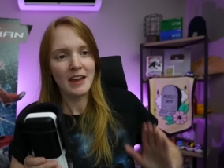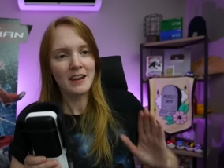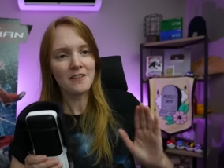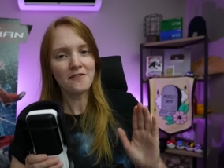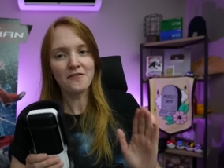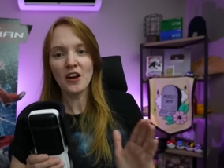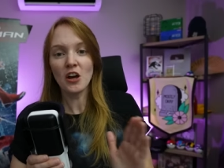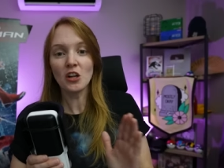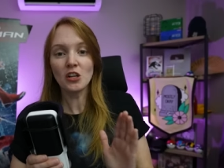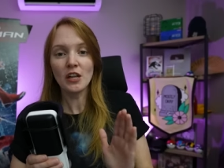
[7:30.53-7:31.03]
And
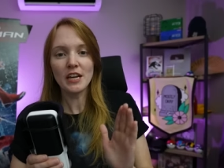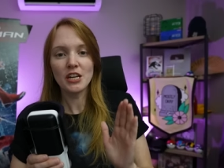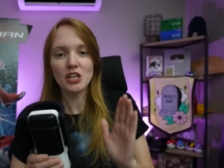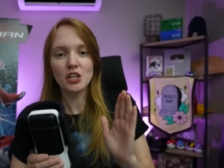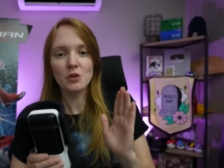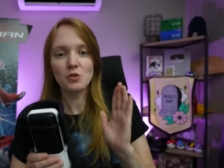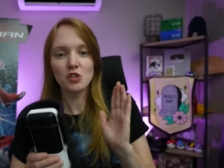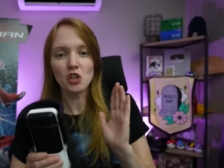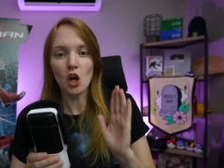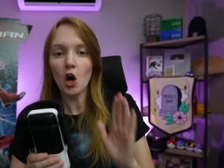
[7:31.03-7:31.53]
it felt like
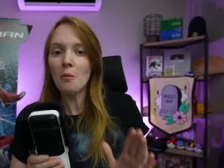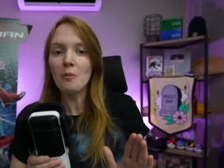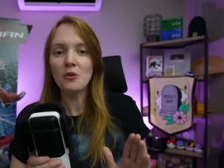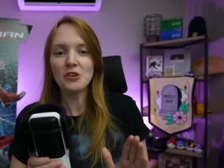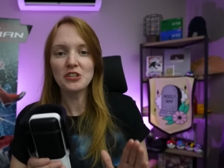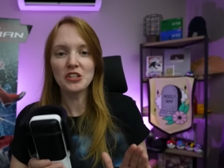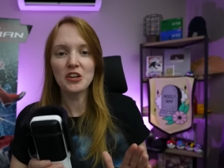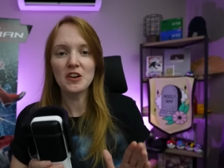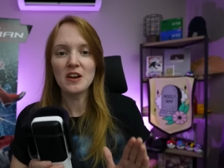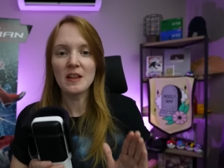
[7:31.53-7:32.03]
she was
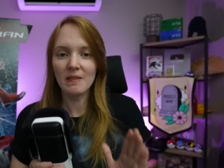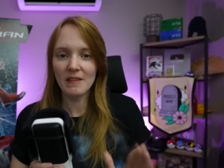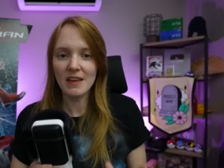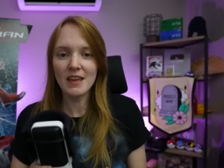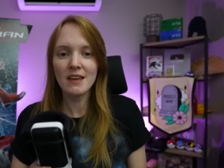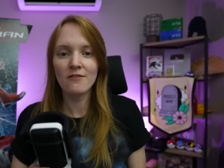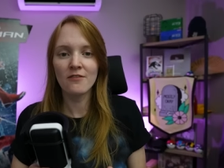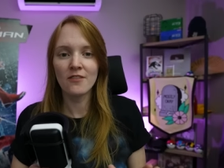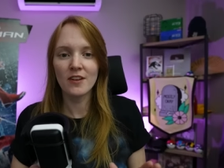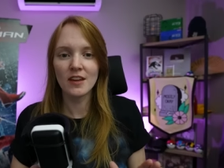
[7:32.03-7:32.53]
almost gonna
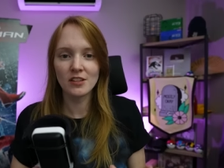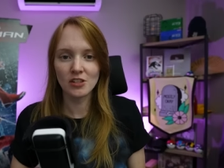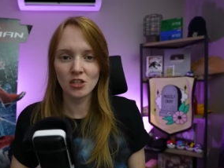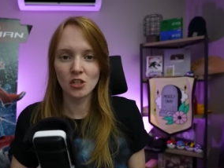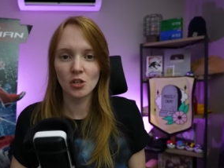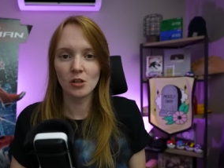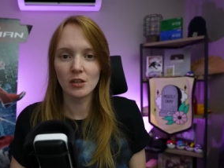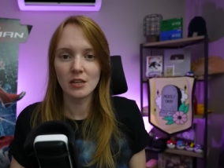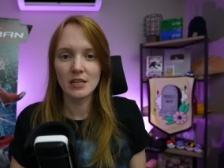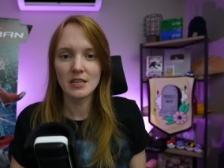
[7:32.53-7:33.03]
leave
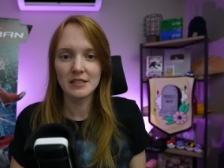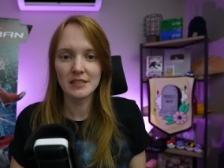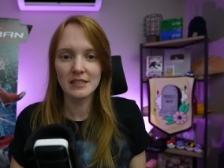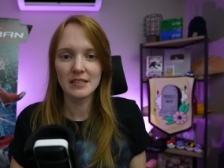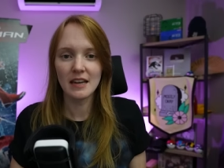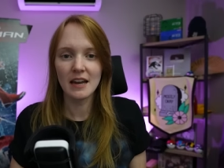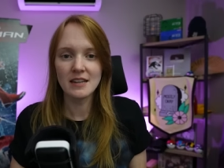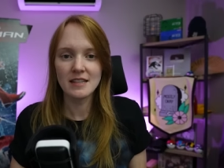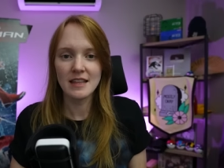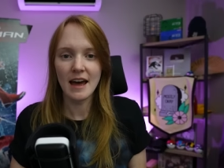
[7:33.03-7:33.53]
until he
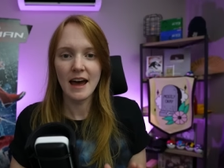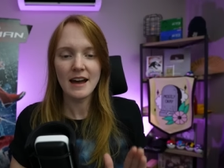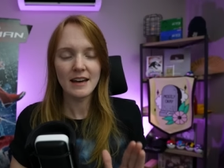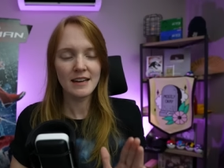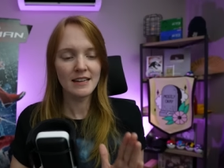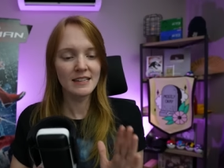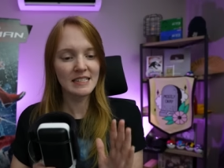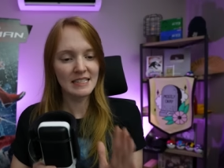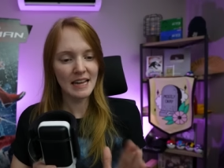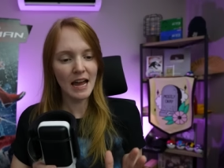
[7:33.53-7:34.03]
said that,
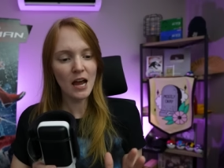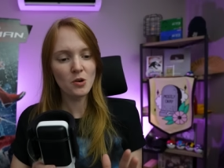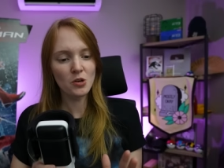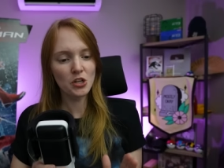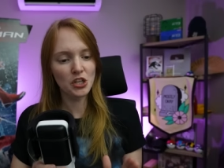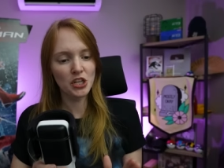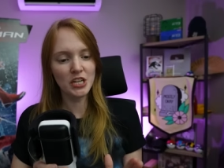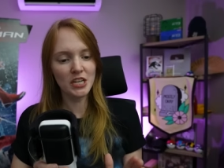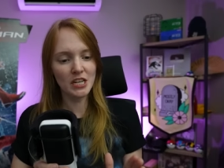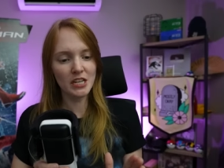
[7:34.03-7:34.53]
because now
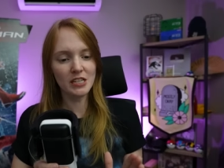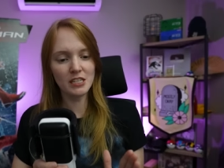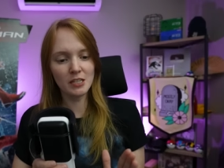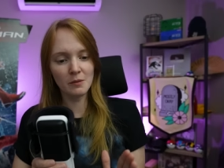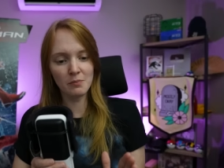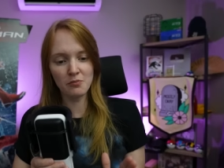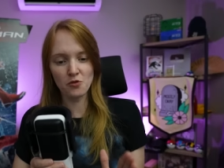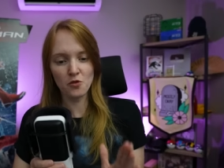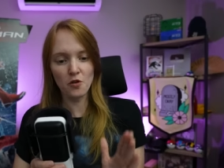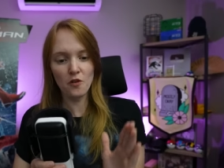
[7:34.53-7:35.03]
she needs
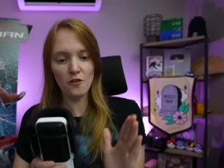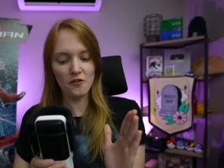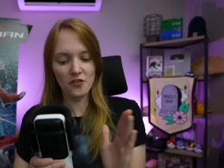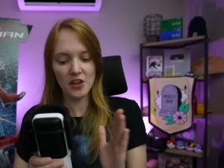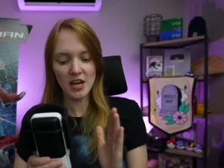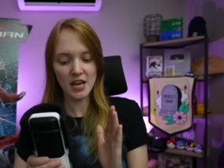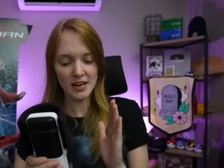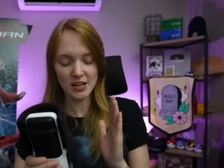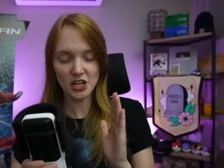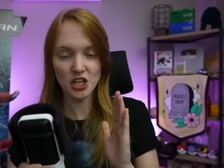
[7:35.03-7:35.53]
to prove
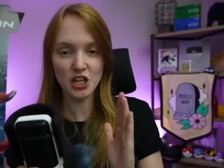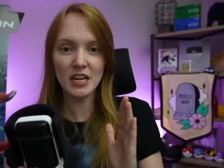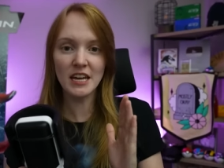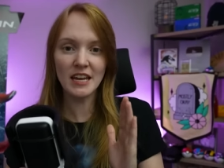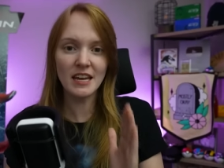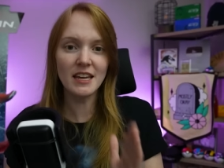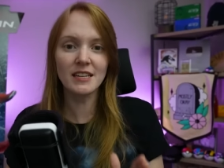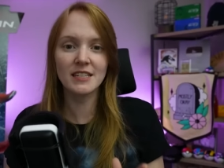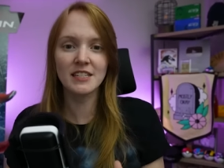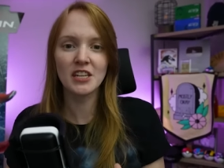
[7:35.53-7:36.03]
that
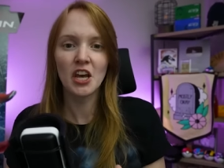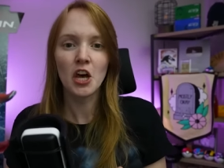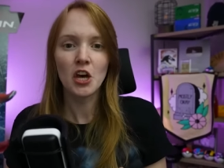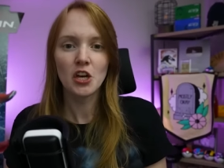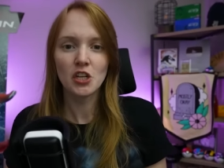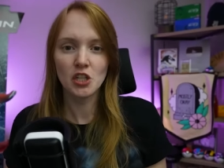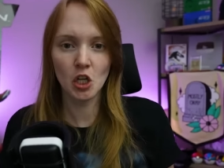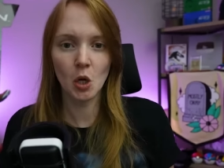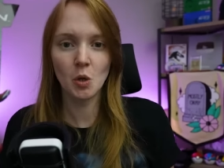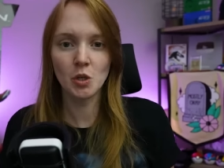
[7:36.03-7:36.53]
she is
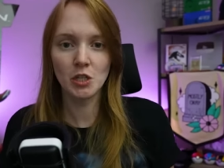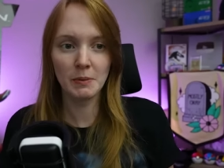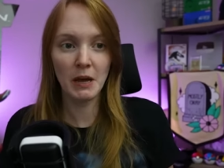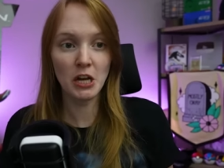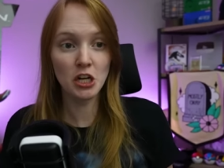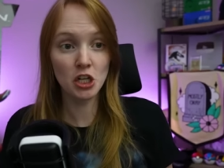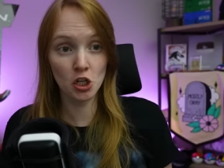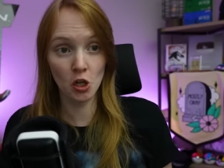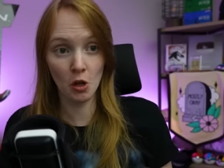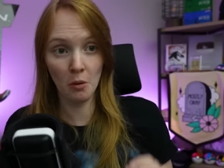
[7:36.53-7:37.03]
so
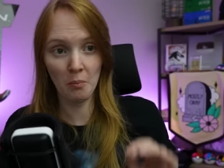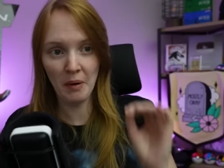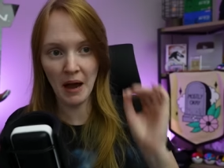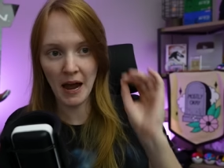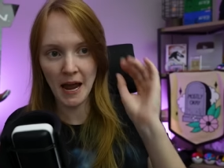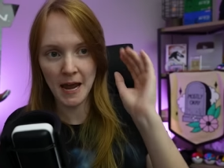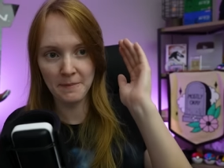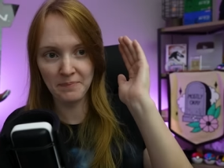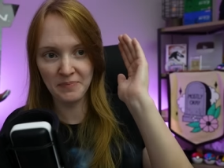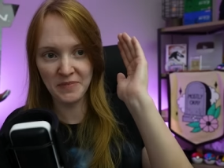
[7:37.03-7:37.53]
special
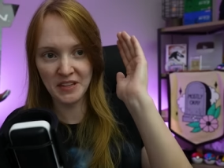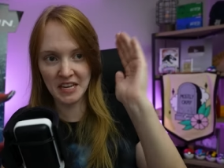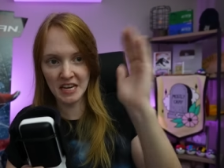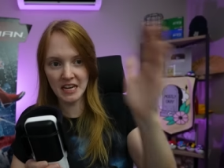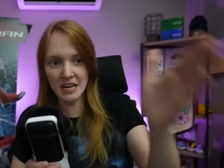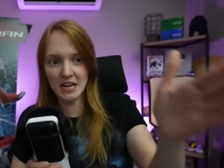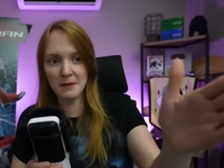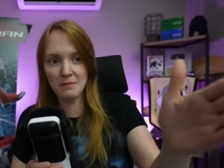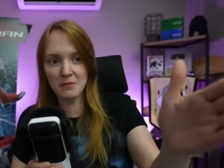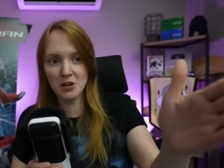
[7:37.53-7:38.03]
by
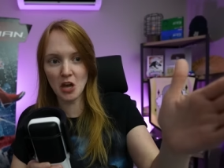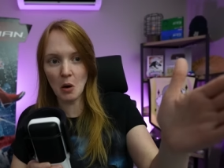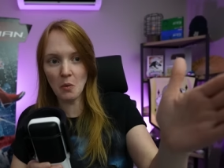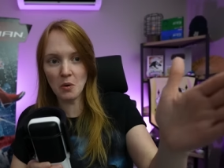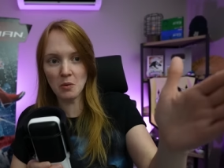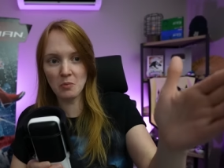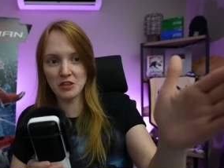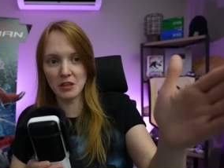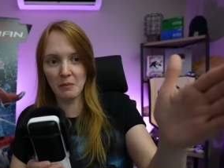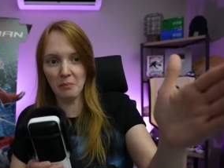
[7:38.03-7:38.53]
getting him
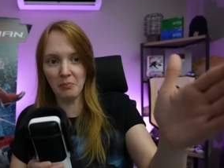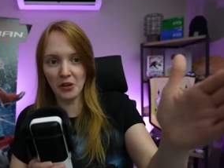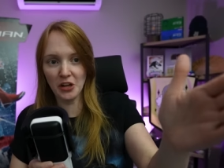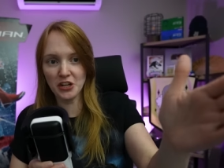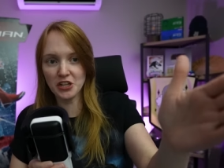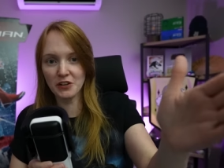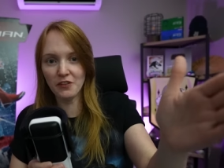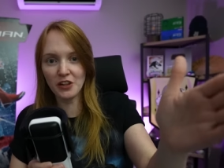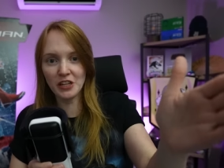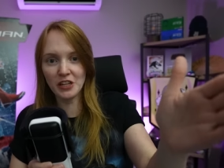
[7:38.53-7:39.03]
going with the Pledge of